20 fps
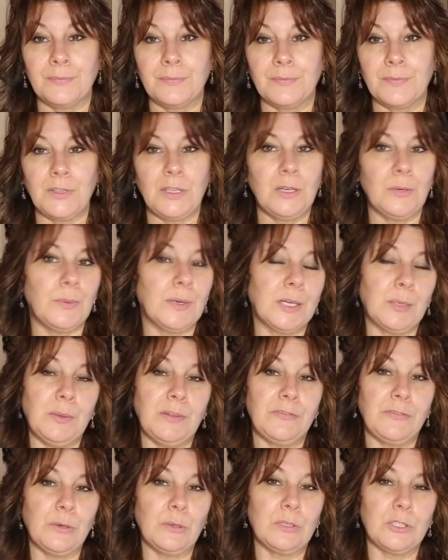You don't want to be
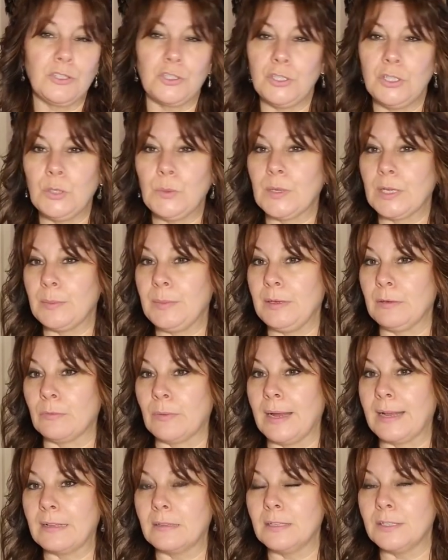foolish. You don't want to be
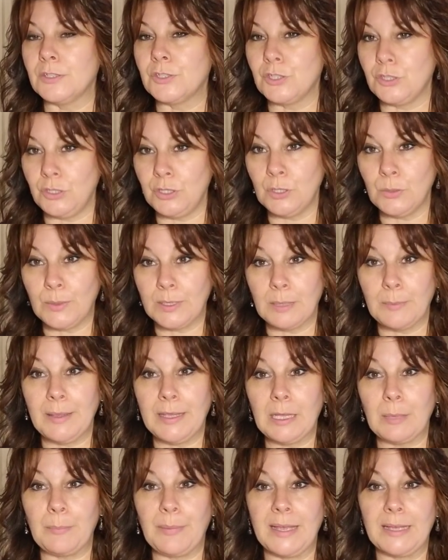reckless. You don't want to
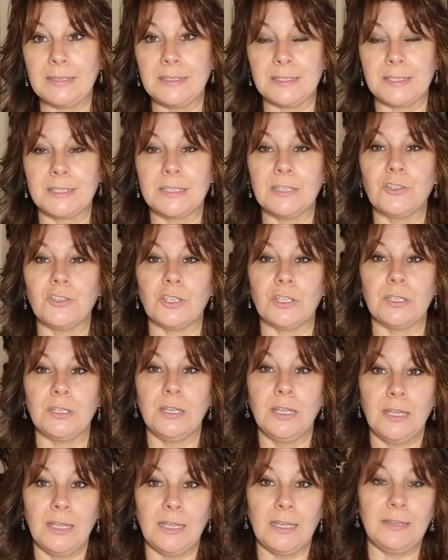make a bad decision
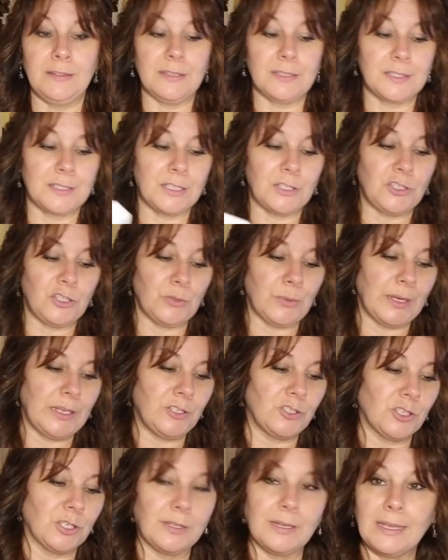in this
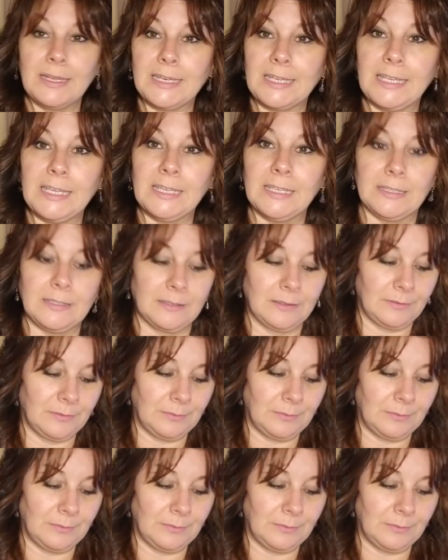situation. Not again.